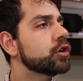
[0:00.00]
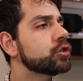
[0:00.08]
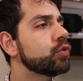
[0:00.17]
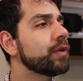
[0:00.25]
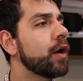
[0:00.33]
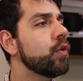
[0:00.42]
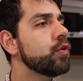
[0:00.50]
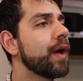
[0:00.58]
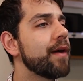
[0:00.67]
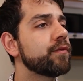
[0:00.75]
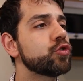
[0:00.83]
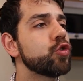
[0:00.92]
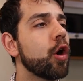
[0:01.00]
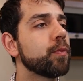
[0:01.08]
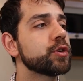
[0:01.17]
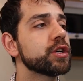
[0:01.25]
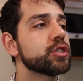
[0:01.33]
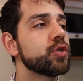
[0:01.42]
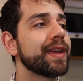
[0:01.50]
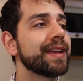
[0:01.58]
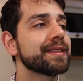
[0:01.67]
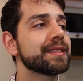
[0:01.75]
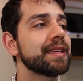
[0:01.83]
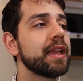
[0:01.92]
So now you have two options. You
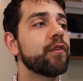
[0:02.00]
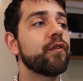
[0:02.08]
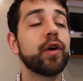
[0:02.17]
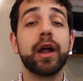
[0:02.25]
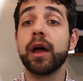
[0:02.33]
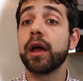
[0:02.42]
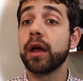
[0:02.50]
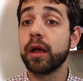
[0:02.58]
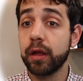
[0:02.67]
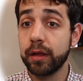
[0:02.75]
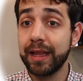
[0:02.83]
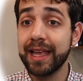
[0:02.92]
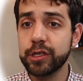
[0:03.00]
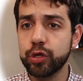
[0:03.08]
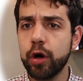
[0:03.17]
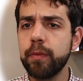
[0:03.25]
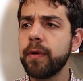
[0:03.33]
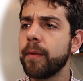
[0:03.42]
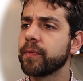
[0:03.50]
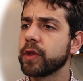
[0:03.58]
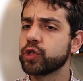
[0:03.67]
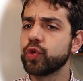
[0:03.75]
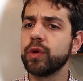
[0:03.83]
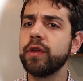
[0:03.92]
can sync for a desktop.
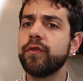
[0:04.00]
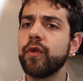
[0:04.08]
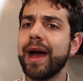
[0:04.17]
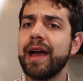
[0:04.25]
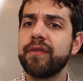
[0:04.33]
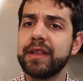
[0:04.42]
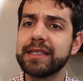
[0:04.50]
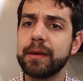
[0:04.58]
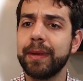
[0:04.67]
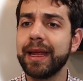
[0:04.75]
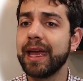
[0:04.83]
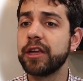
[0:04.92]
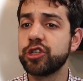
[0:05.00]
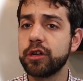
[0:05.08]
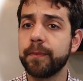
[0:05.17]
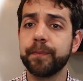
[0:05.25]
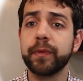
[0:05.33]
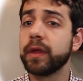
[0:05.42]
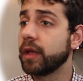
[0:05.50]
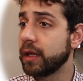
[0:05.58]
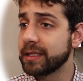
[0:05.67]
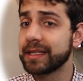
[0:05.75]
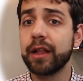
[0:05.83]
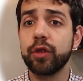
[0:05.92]
So if you have this application
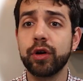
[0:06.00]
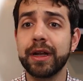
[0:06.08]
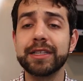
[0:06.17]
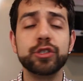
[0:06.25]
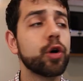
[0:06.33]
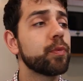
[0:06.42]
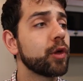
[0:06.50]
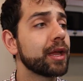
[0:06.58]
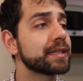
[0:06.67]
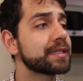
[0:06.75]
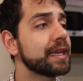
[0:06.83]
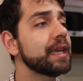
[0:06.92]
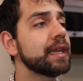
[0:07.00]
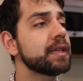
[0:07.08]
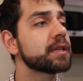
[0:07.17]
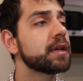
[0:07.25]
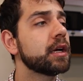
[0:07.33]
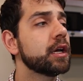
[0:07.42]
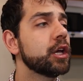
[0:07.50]
installed on your desktop, you can sync it.